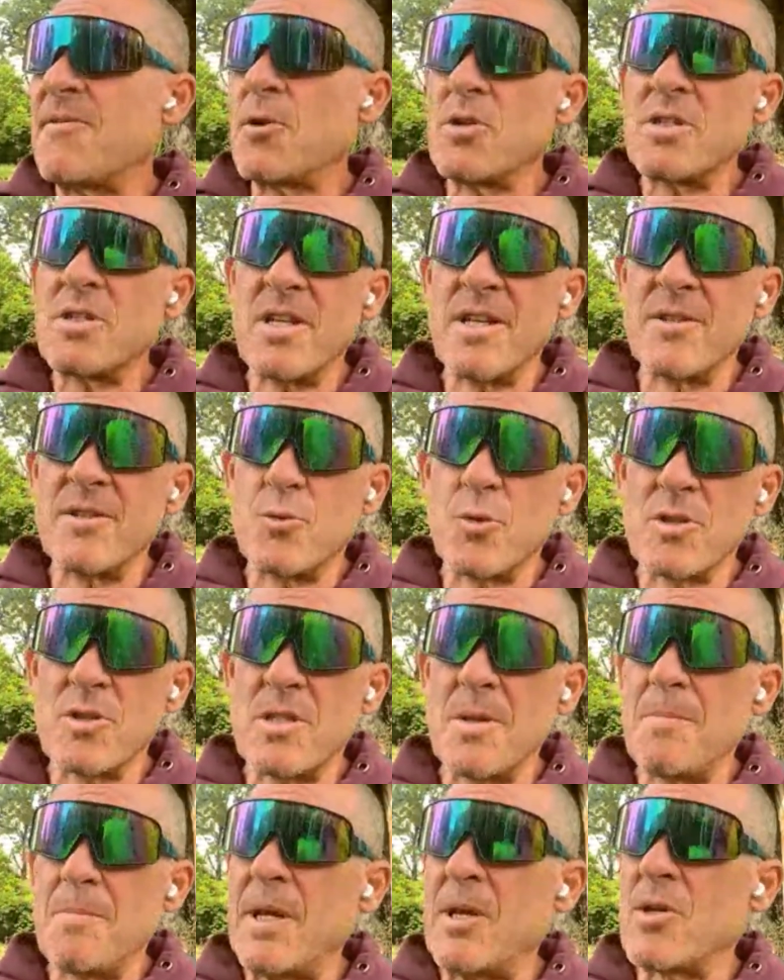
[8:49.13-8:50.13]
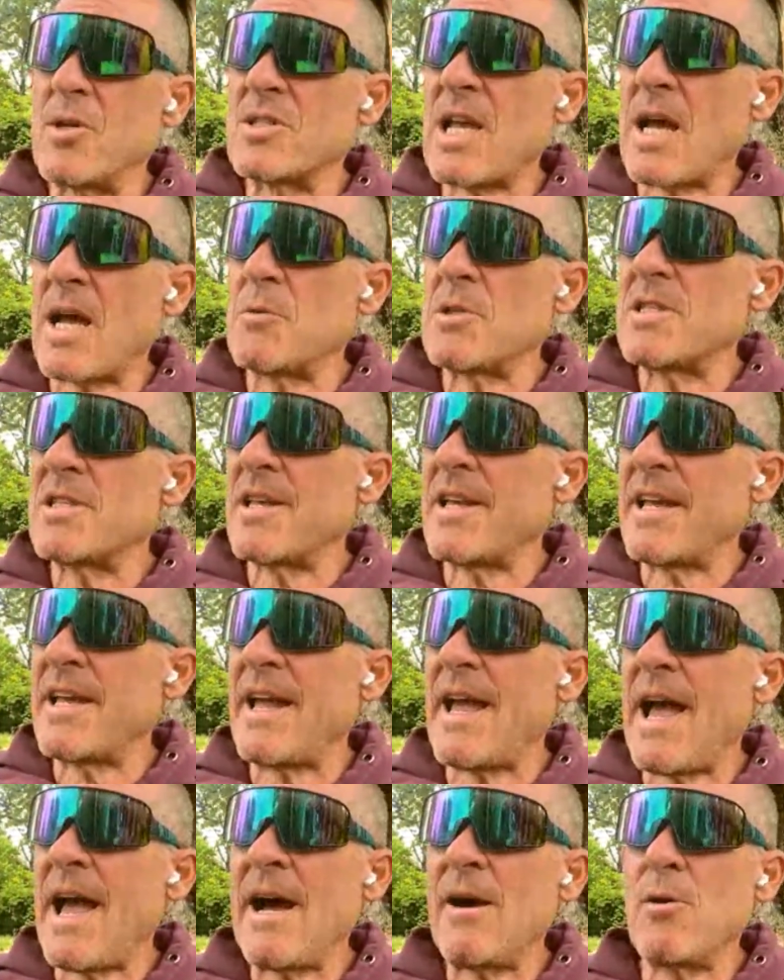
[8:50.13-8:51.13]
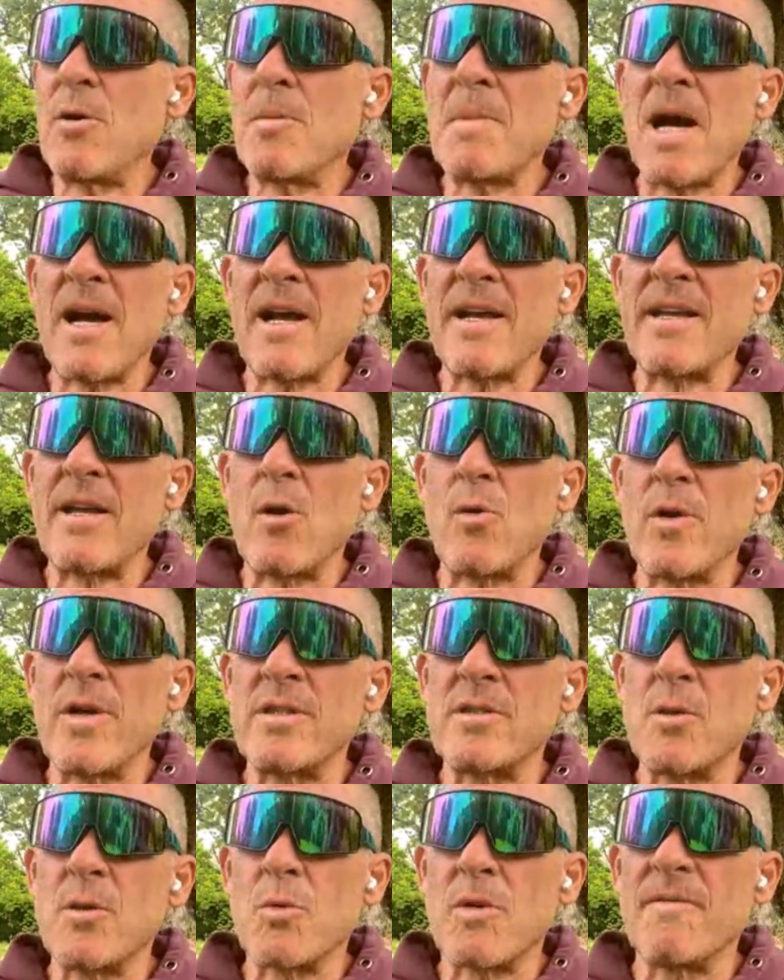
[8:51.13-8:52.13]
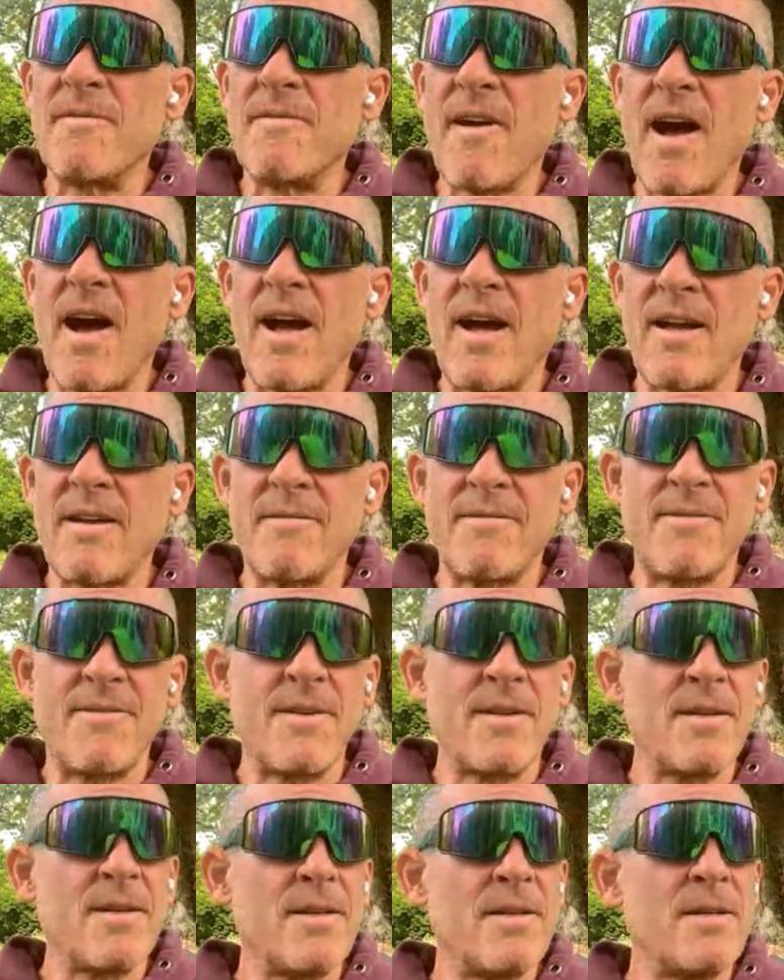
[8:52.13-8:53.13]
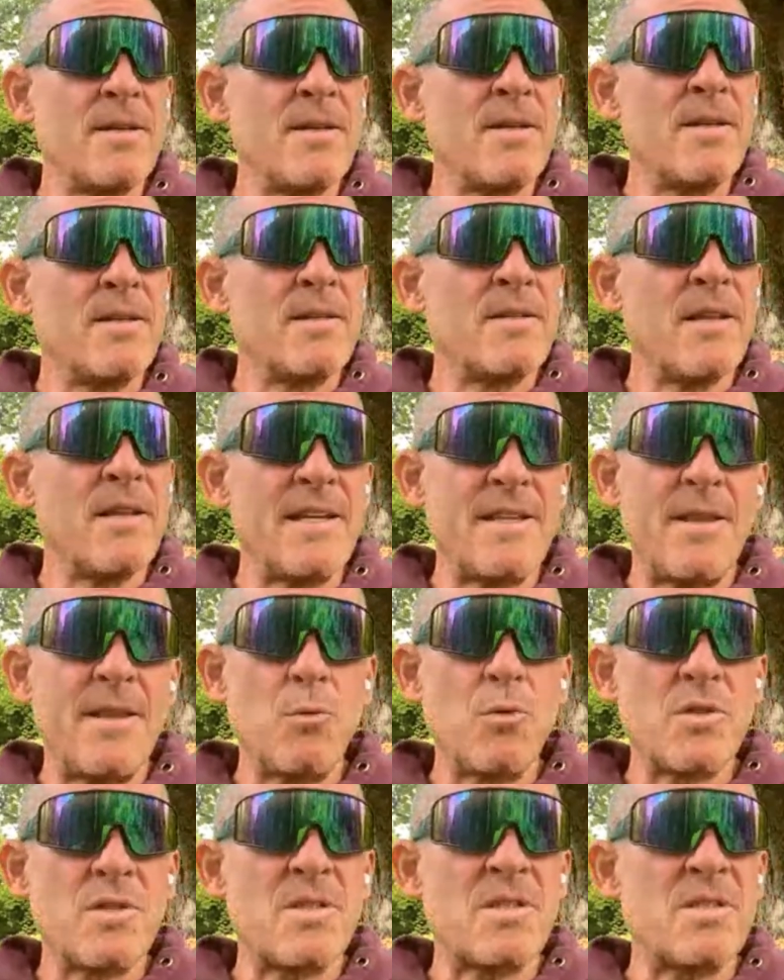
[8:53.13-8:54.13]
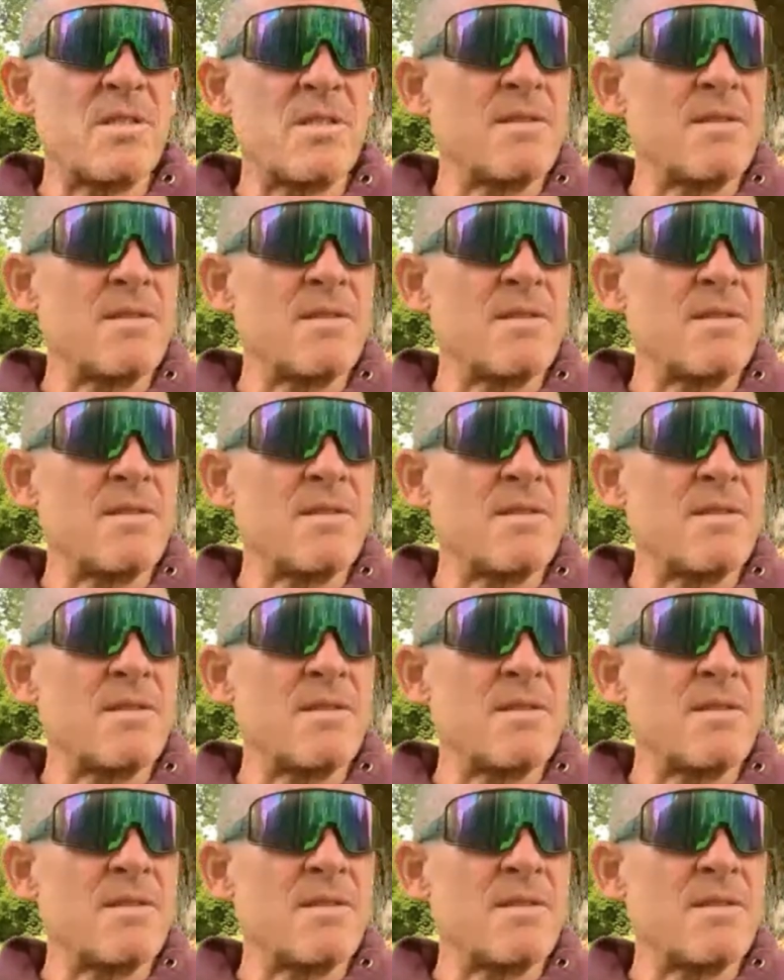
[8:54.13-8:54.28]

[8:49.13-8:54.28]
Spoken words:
first interested because I was thinking, how am I going to revive? Like there was